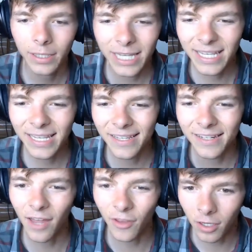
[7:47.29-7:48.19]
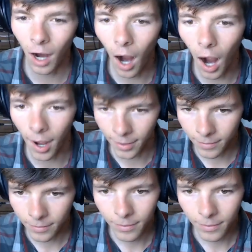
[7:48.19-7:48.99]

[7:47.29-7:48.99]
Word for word: this is another con